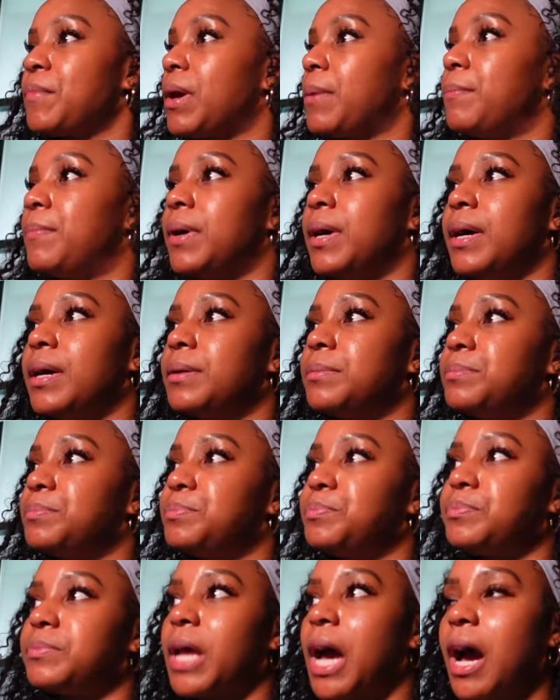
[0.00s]
But
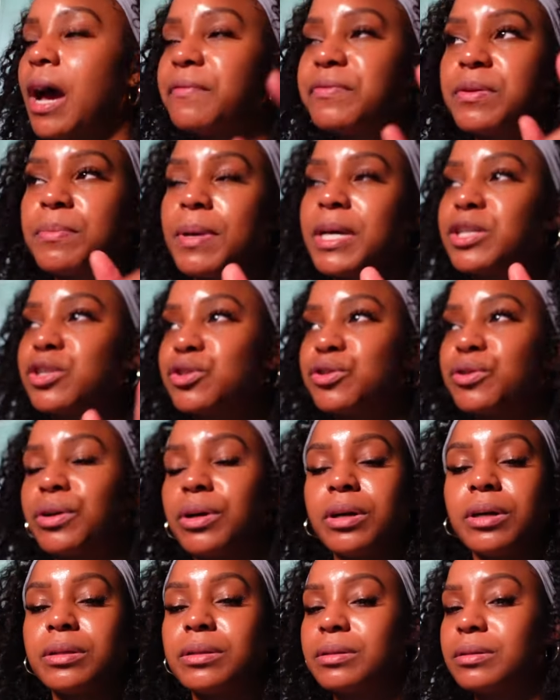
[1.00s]
I have to make
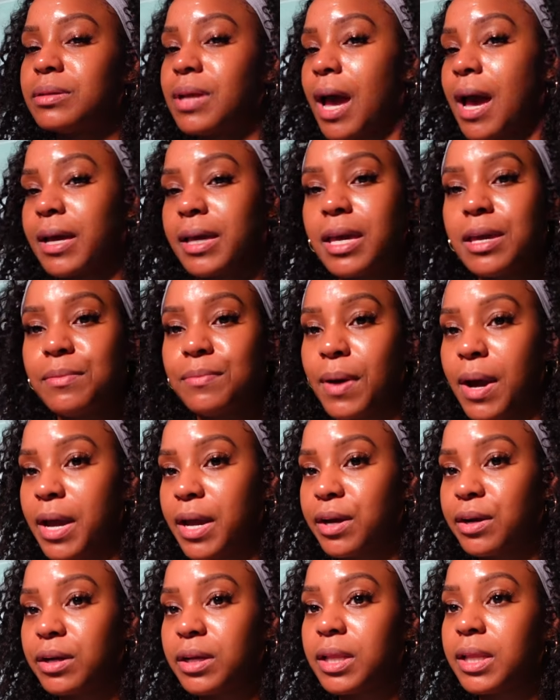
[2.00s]
sure I keep my
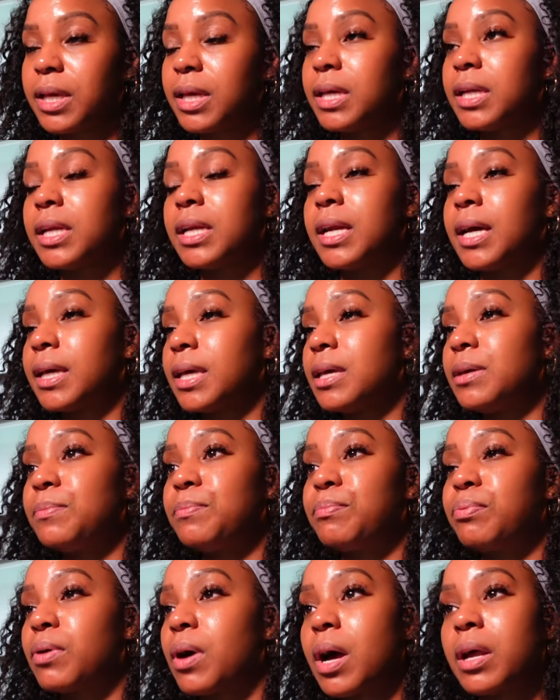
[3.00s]
hair clean and I
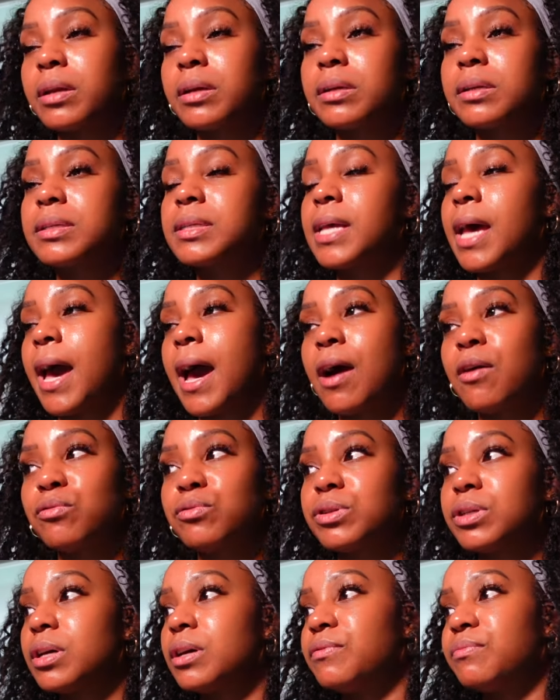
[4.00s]
keep products
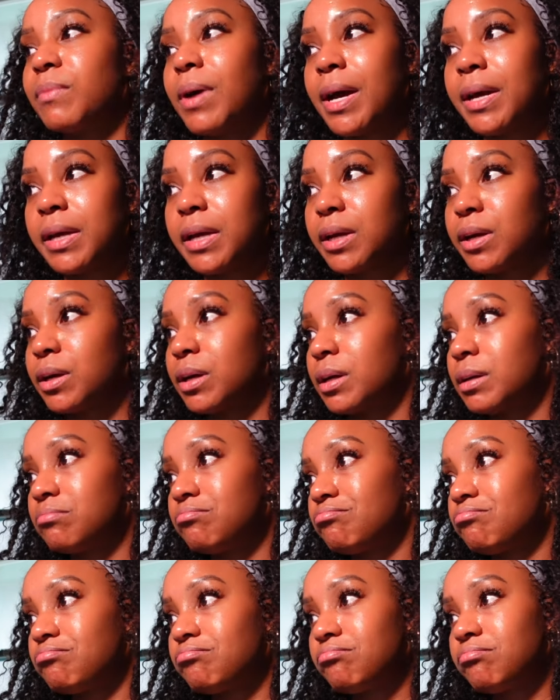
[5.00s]
out of my hair.
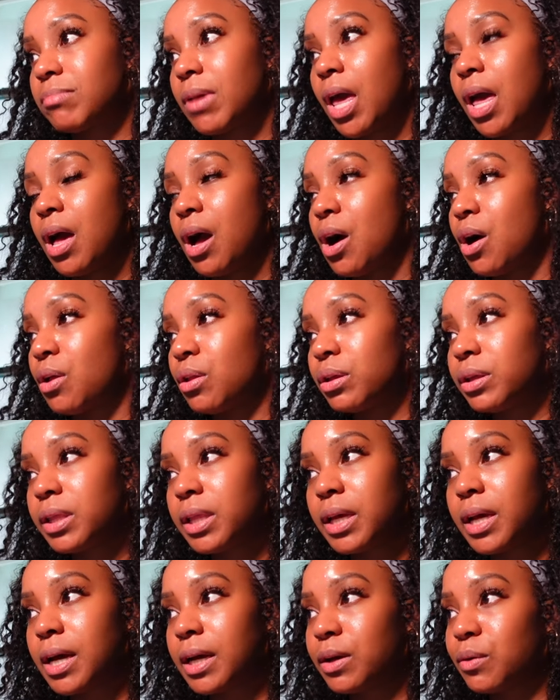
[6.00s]
Only
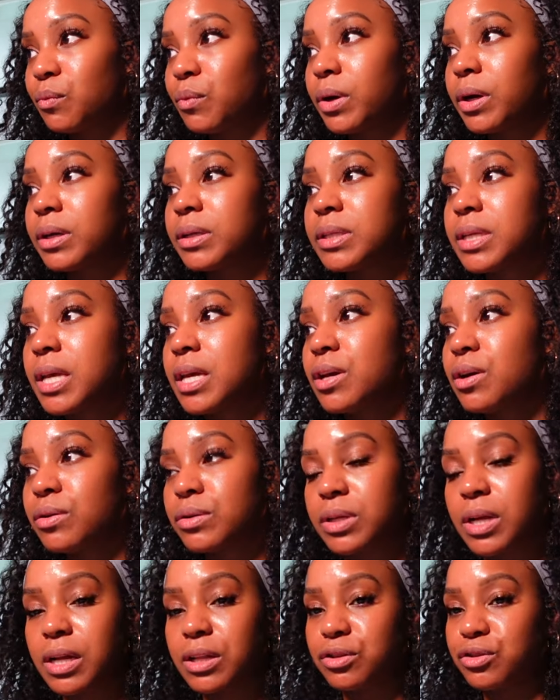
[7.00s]
thing I can wear is Eco
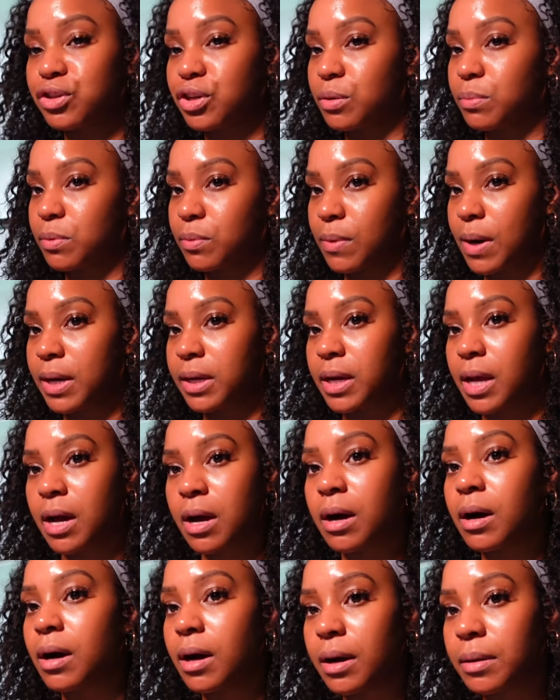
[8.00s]
Styler gel, but right
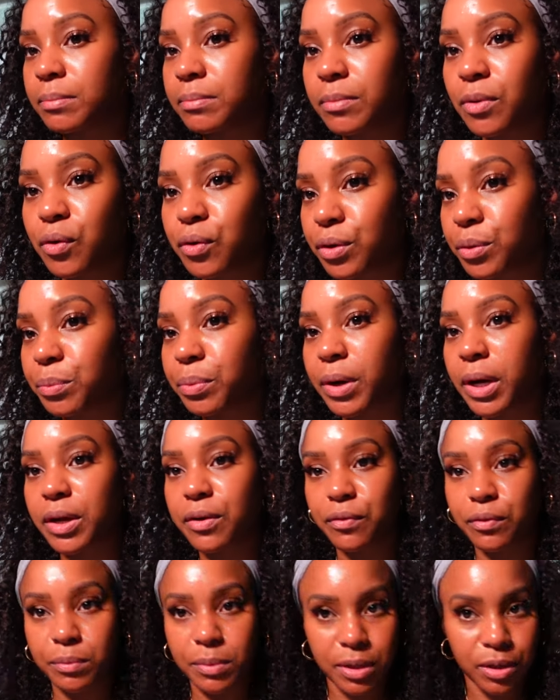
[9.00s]
now I'm on a
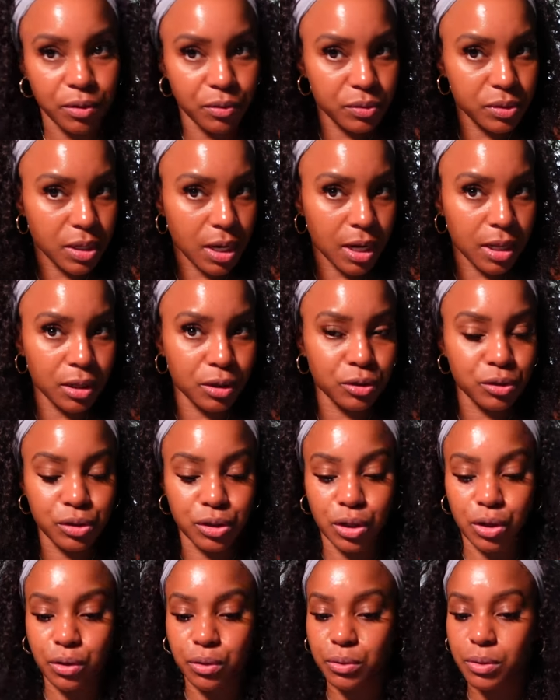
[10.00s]
break from Eco Styler,
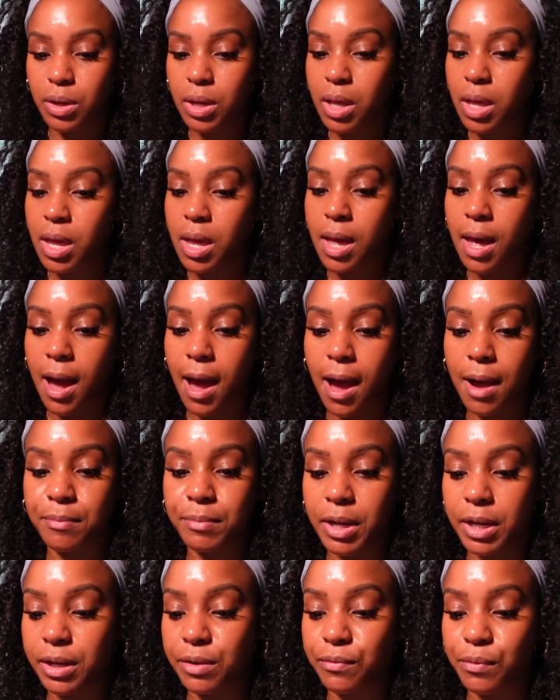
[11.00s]
so I'm
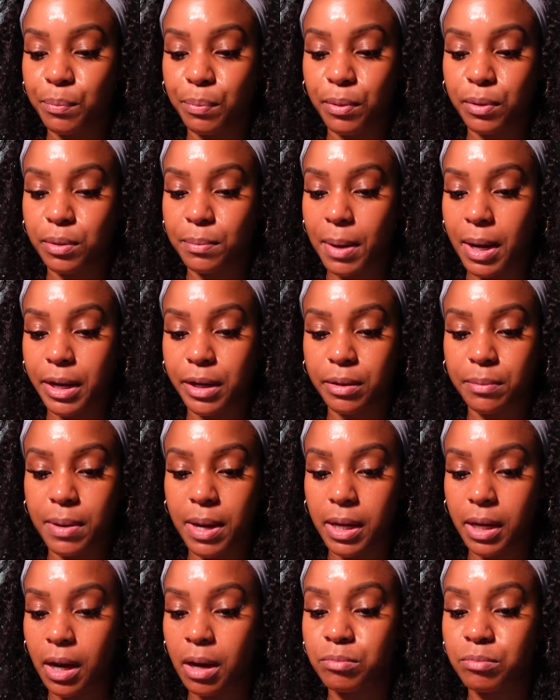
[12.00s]
not even pulling my hair back.